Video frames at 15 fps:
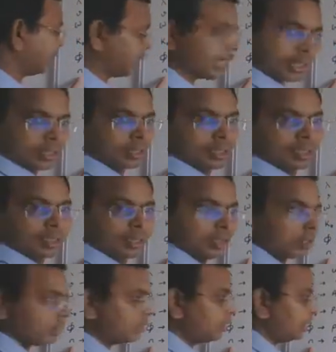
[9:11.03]
n?
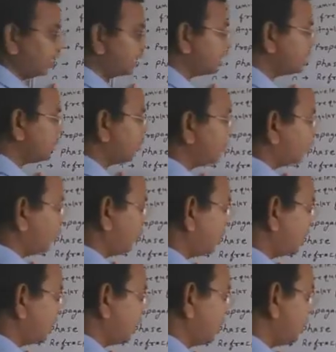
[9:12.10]
N is the
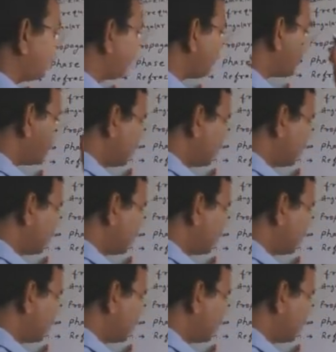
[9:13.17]
refractive